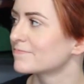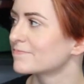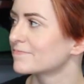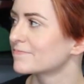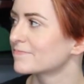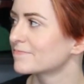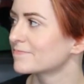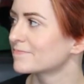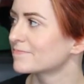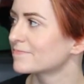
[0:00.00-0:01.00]

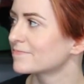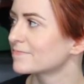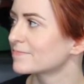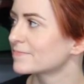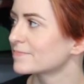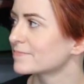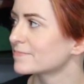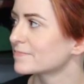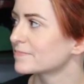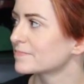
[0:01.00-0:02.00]

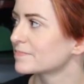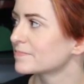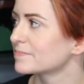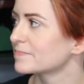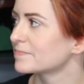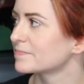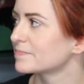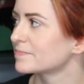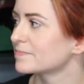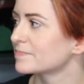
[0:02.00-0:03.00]

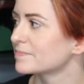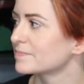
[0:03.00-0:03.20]
(silent)